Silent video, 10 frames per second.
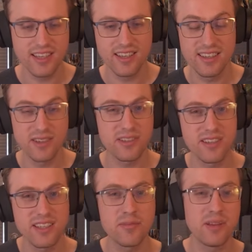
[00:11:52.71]
and then you
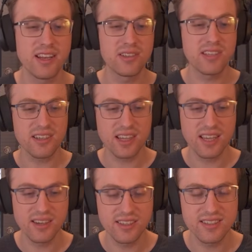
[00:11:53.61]
also need to play those other
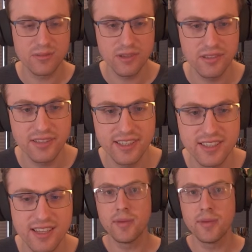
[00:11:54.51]
cards with it.